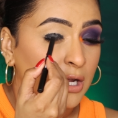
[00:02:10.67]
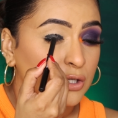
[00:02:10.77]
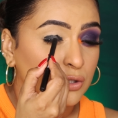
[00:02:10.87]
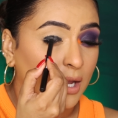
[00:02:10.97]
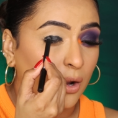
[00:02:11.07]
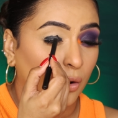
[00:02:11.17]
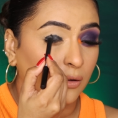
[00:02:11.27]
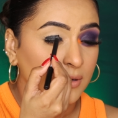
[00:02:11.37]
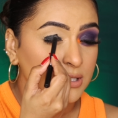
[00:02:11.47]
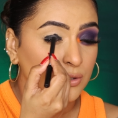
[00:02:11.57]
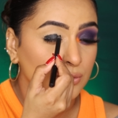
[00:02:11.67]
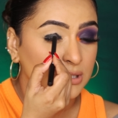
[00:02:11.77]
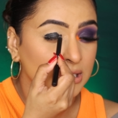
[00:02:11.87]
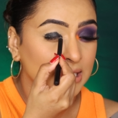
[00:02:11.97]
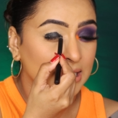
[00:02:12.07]
so I always use
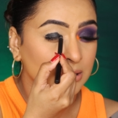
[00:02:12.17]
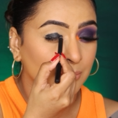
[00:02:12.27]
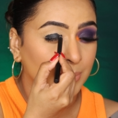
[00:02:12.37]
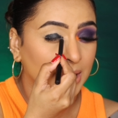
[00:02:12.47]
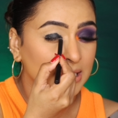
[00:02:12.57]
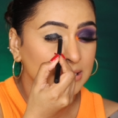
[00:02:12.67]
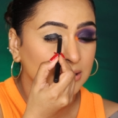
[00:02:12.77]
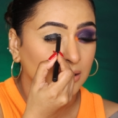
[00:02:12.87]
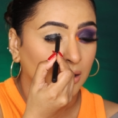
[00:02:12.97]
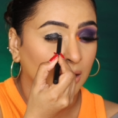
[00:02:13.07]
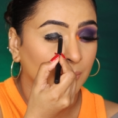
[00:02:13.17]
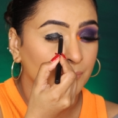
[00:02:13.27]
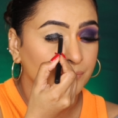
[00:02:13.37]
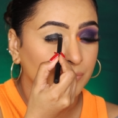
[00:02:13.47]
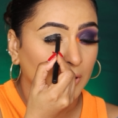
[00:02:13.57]
this as a base
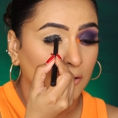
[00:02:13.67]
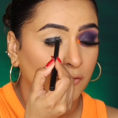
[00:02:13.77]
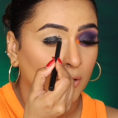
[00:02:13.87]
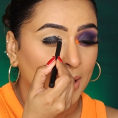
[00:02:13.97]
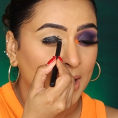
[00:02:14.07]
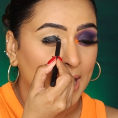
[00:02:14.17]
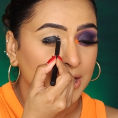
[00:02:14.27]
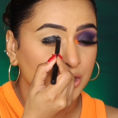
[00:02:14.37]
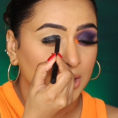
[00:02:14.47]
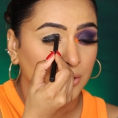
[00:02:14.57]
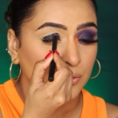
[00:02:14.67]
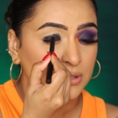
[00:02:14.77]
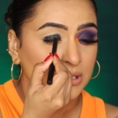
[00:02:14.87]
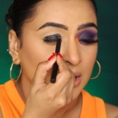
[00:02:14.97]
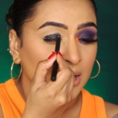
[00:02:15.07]
for my
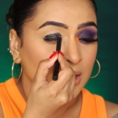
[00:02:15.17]
eyeshadows.